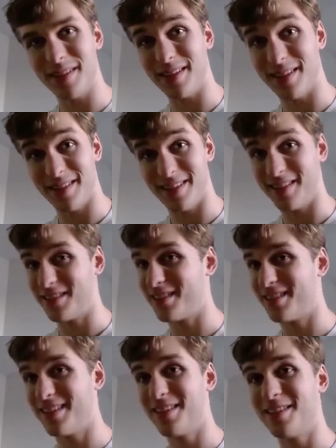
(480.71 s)

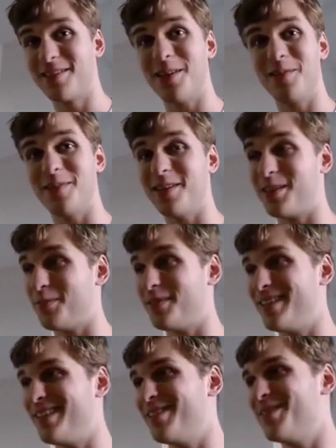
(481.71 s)
it's solving it's up
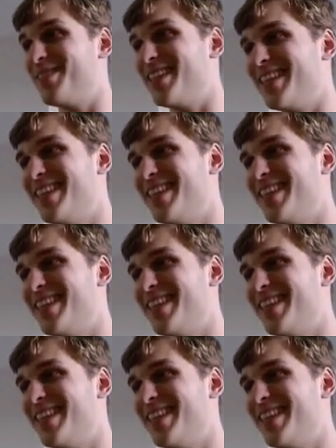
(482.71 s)
to you. But